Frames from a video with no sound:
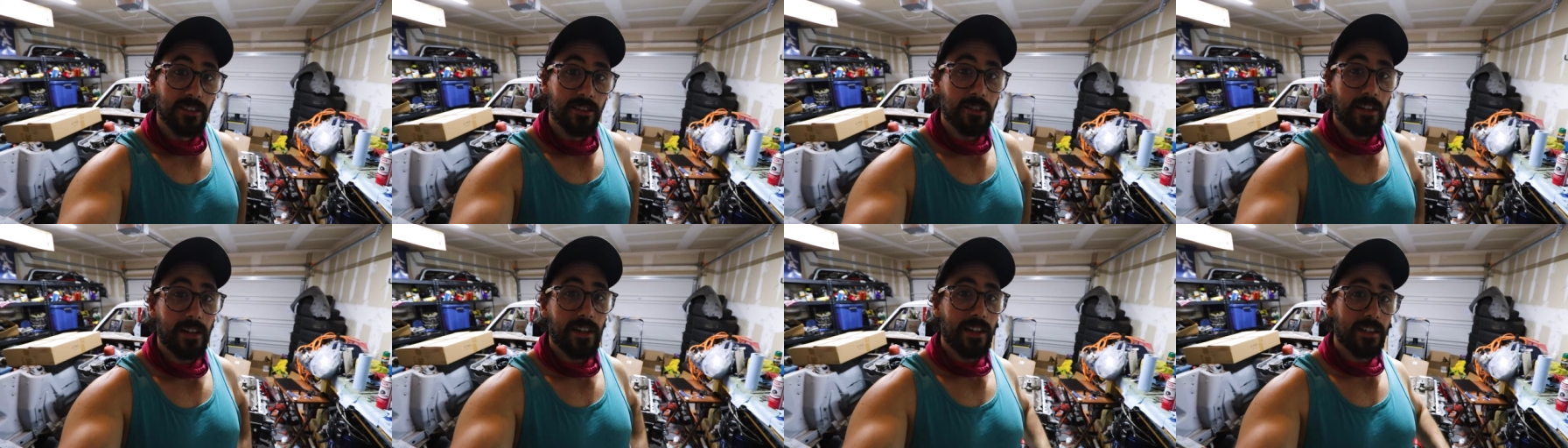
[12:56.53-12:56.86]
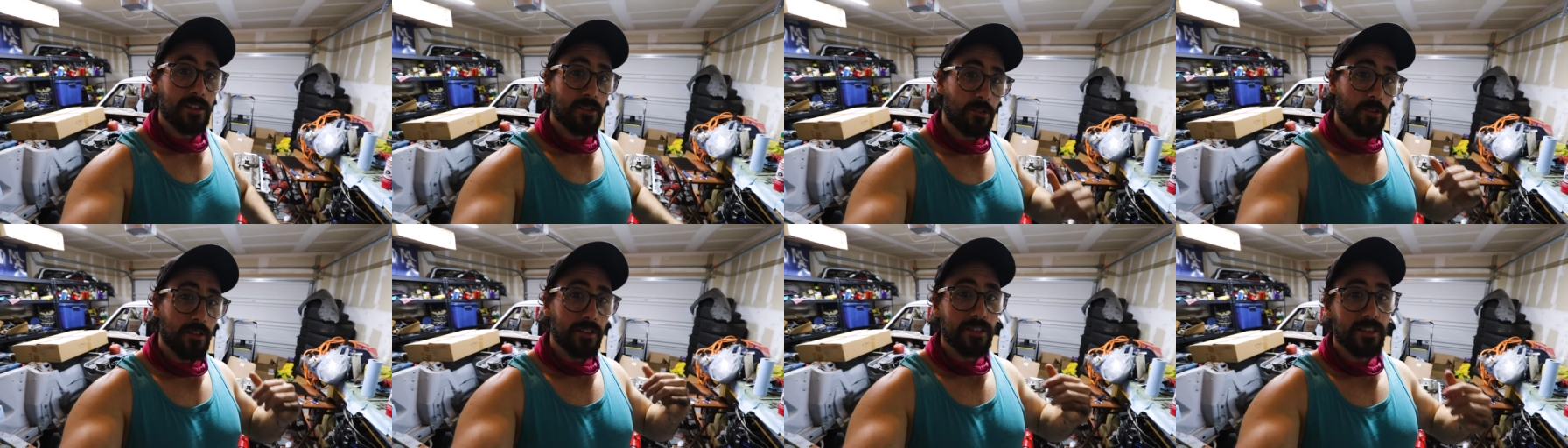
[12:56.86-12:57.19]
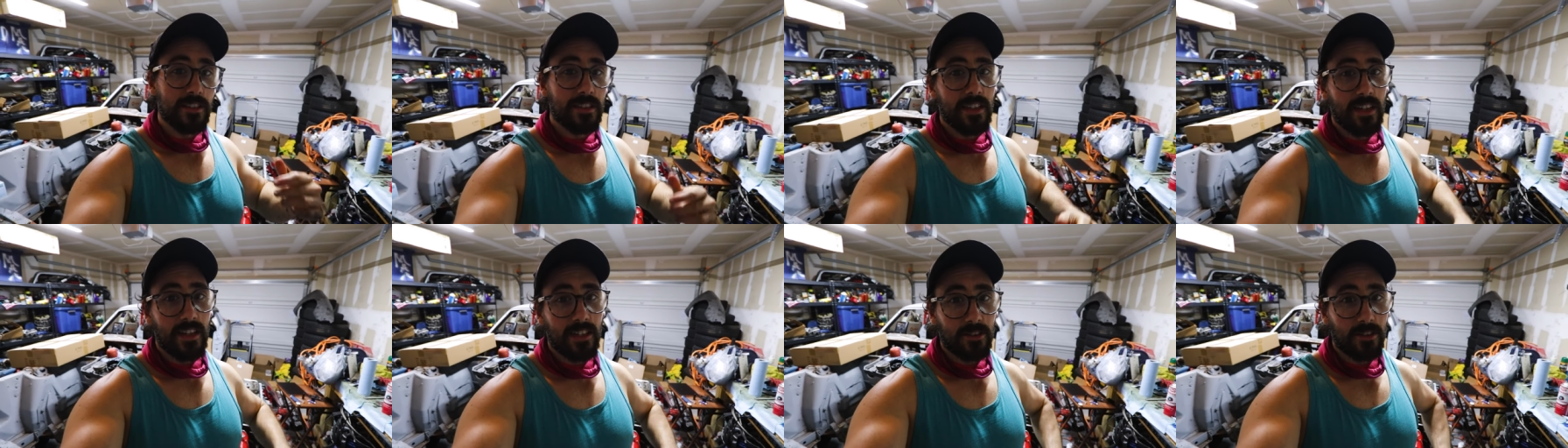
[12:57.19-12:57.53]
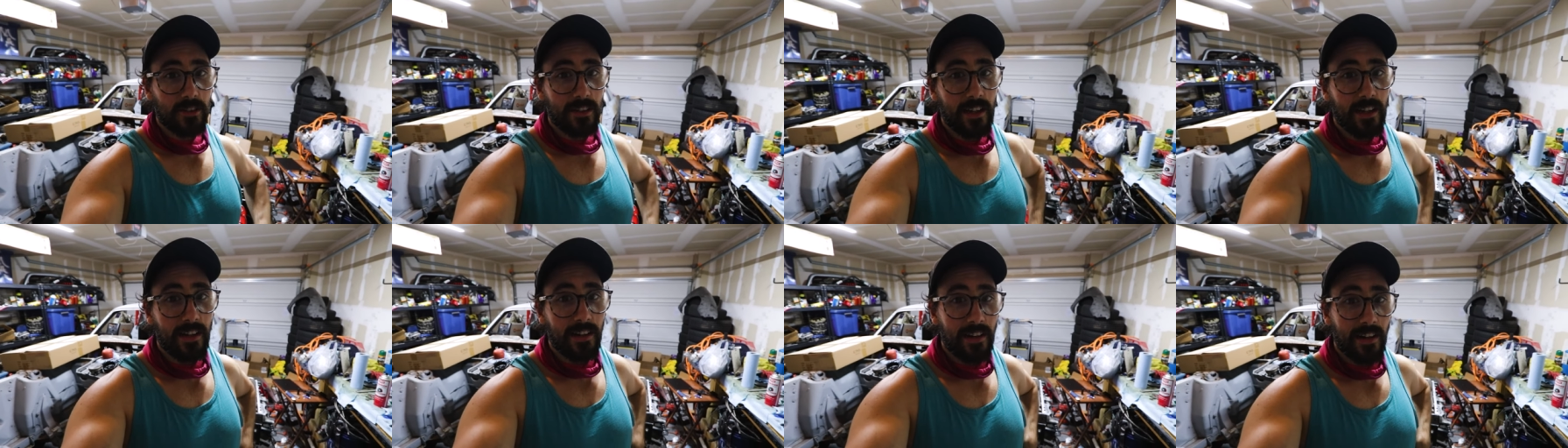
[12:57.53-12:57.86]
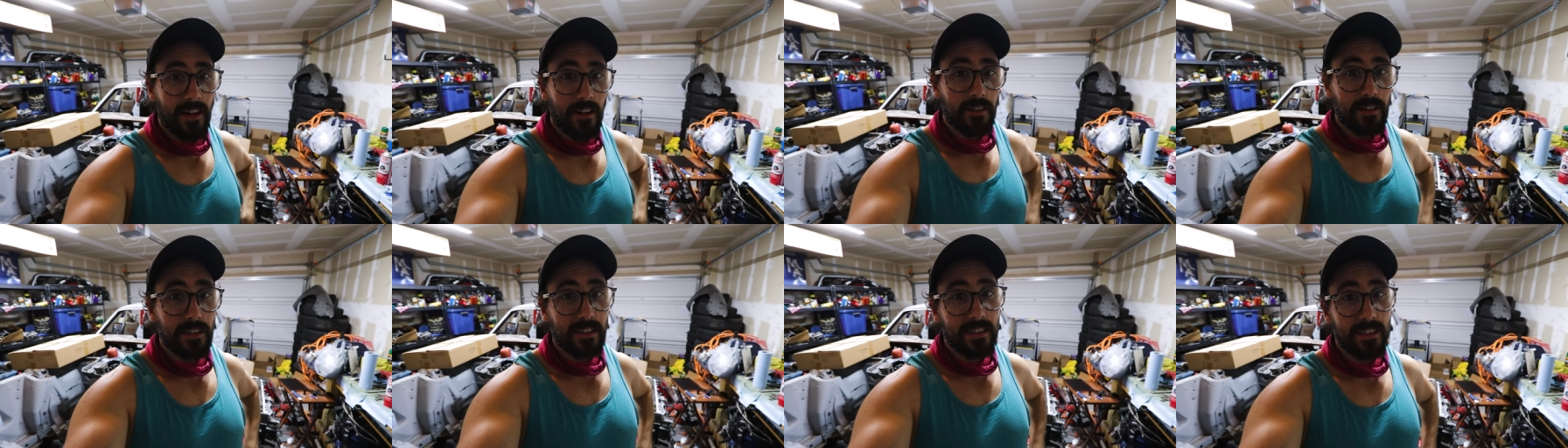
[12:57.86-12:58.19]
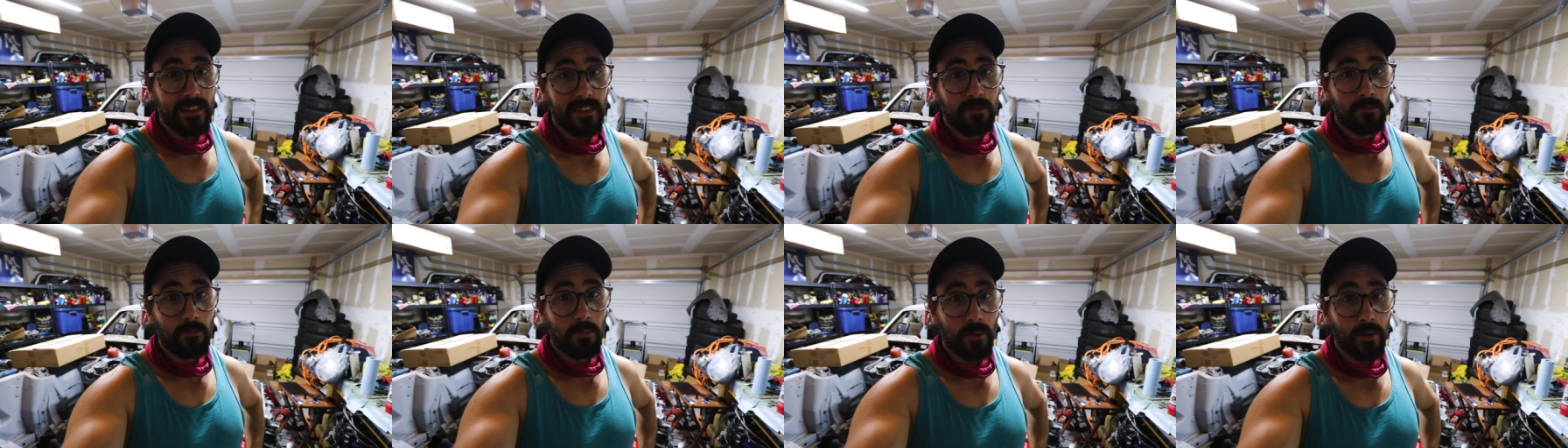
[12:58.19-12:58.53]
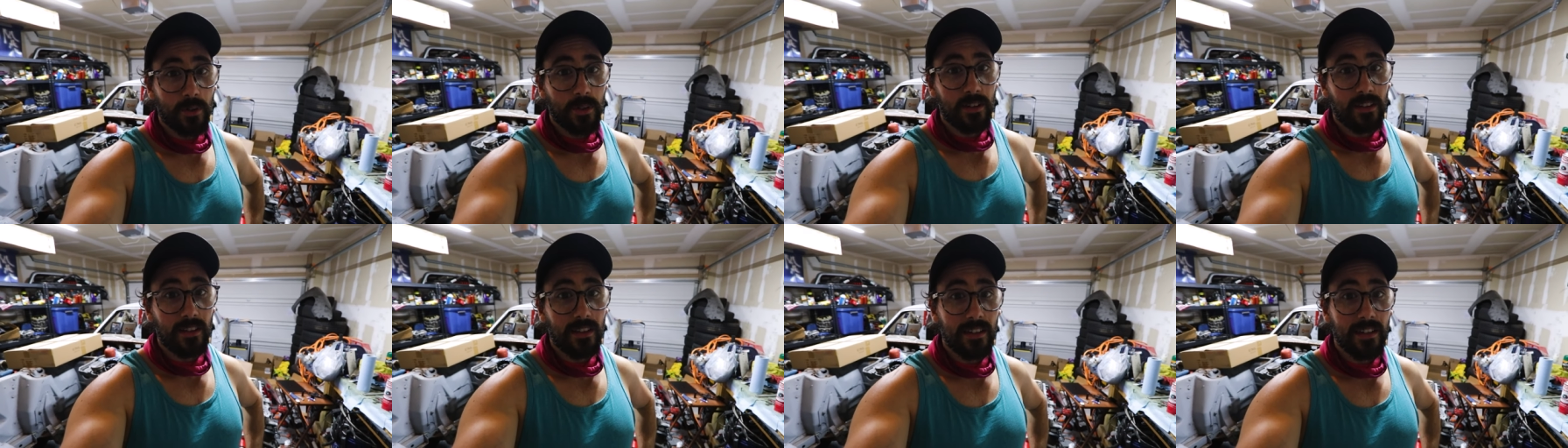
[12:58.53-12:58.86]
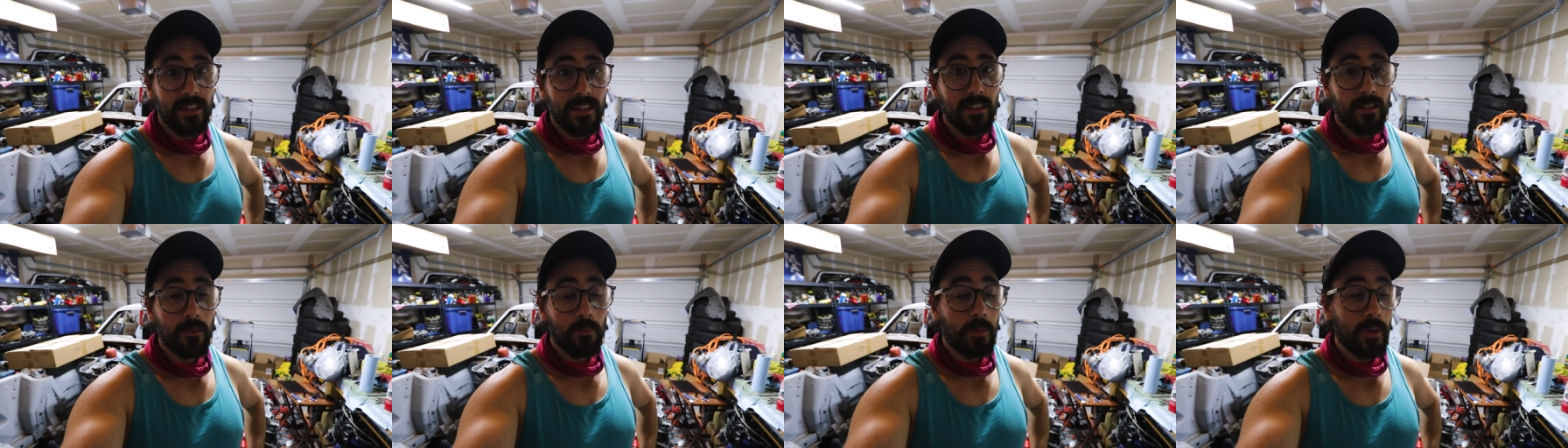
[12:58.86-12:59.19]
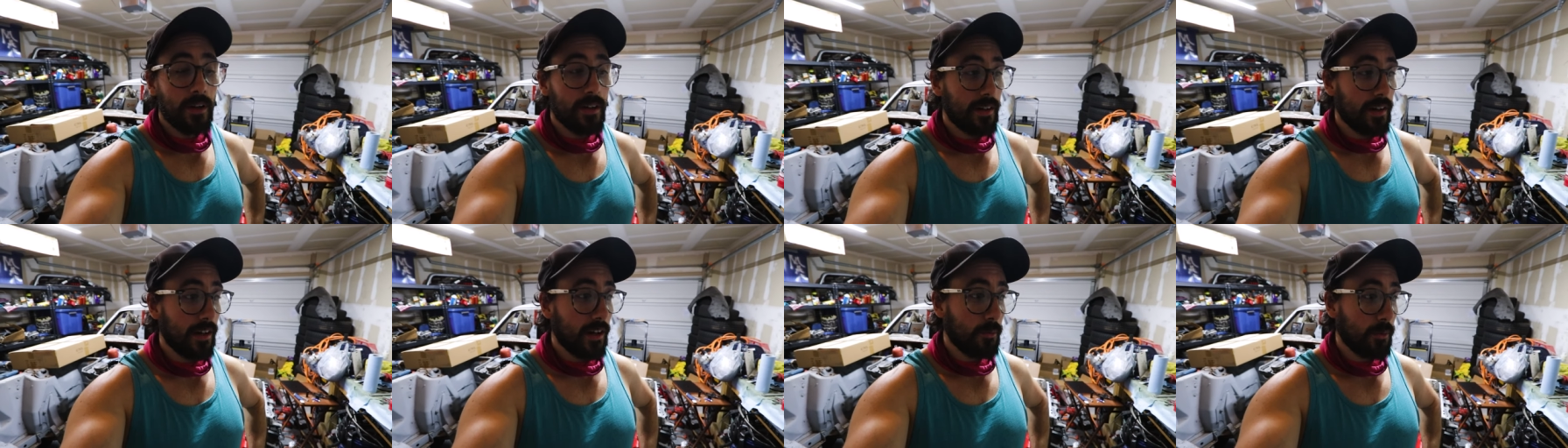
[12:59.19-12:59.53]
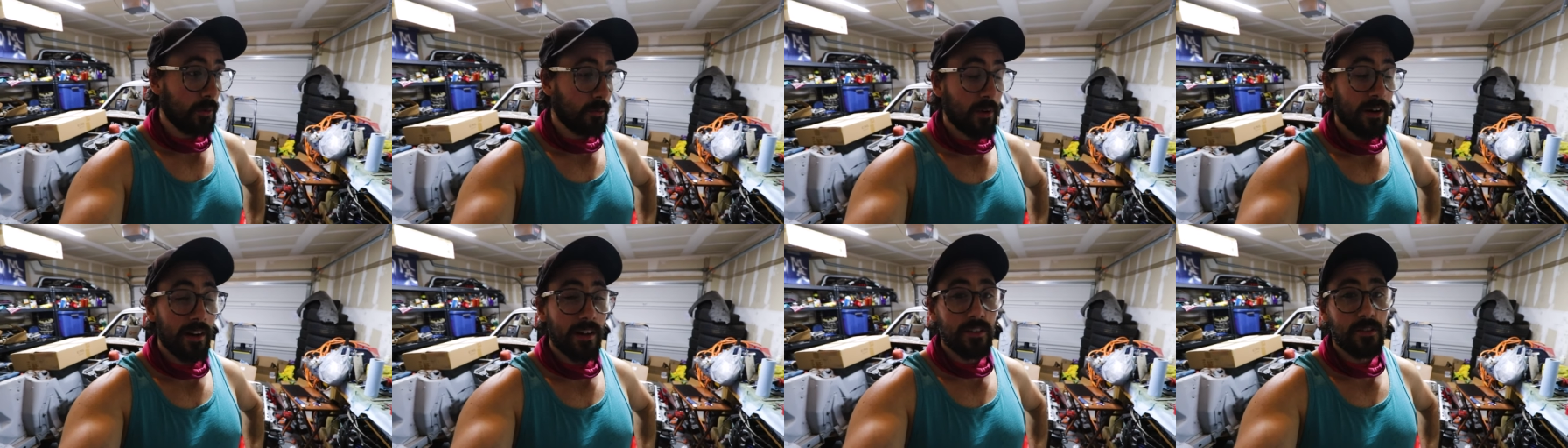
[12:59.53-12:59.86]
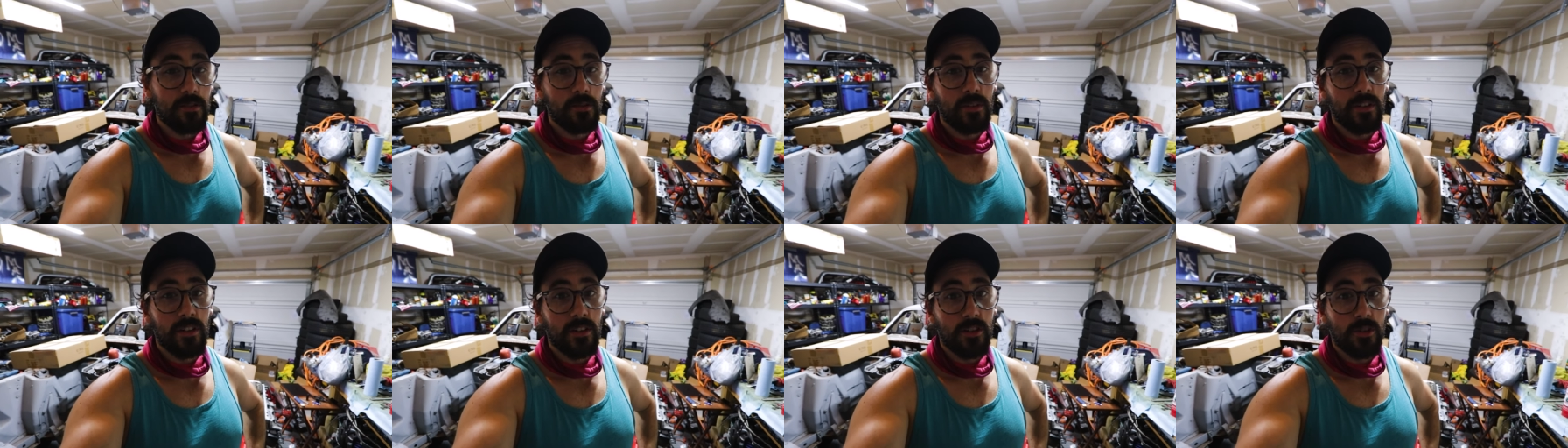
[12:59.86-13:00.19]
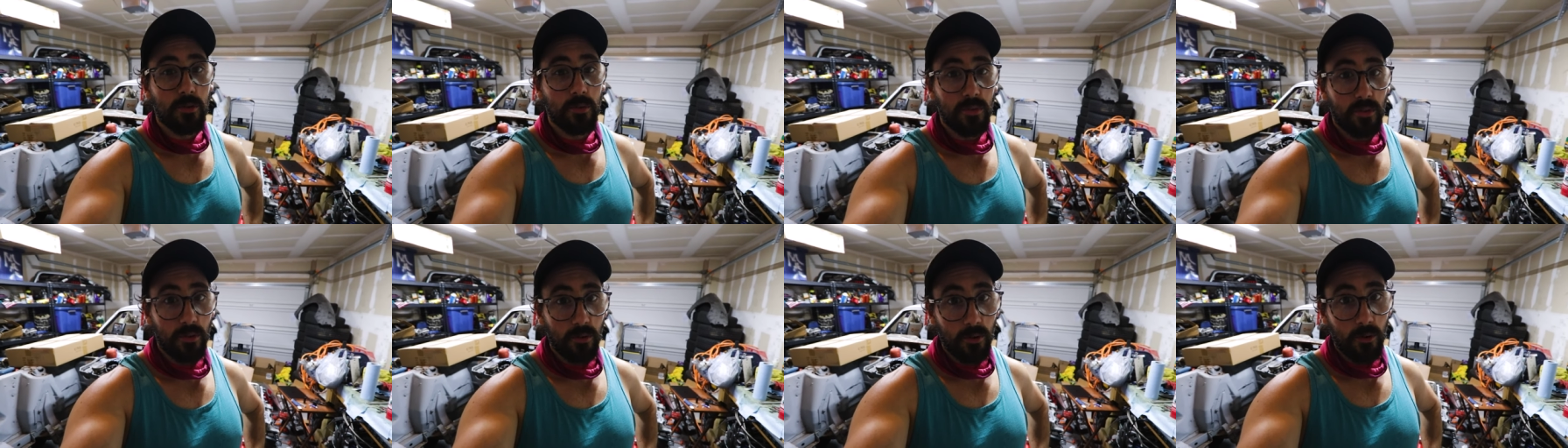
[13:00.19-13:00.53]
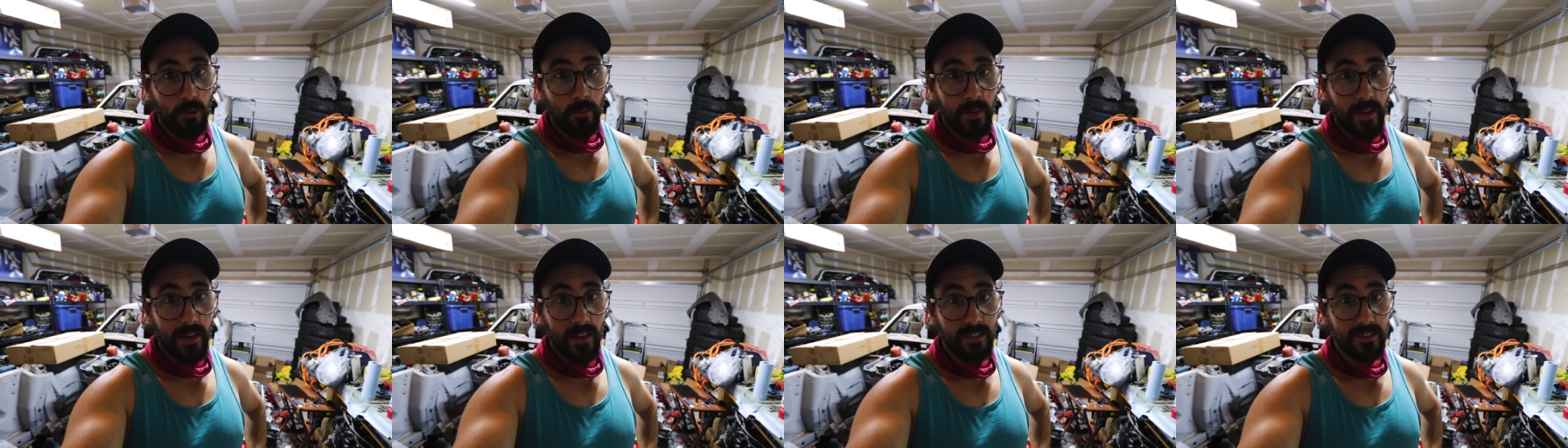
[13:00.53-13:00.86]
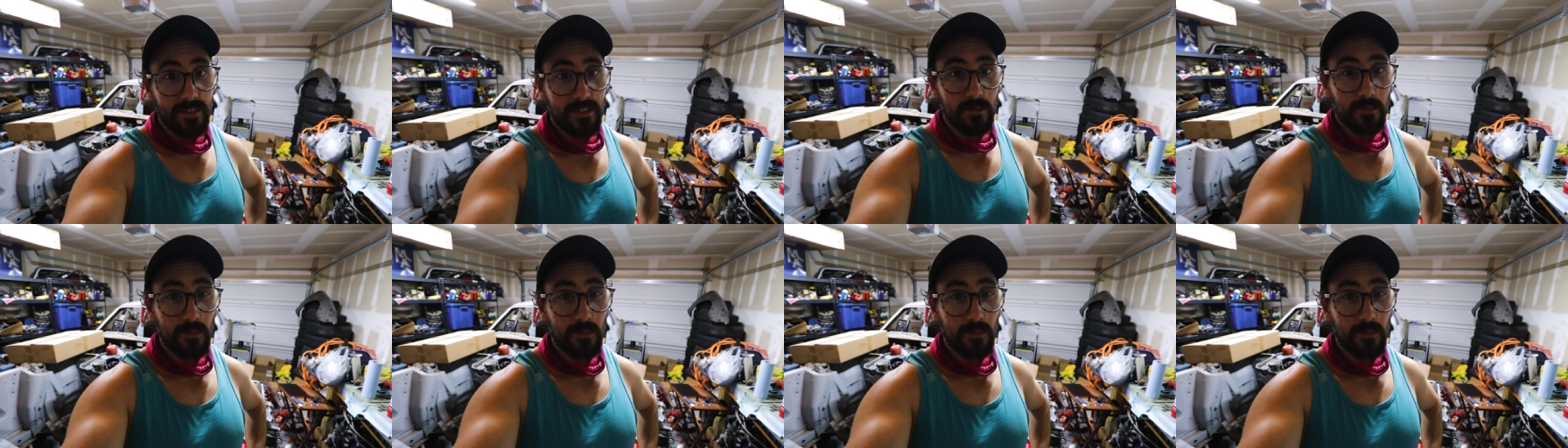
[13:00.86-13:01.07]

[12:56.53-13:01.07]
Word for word: So guys, Chris is actually heading out. It's getting pretty late, but uh, we ran into an issue with the oil pan.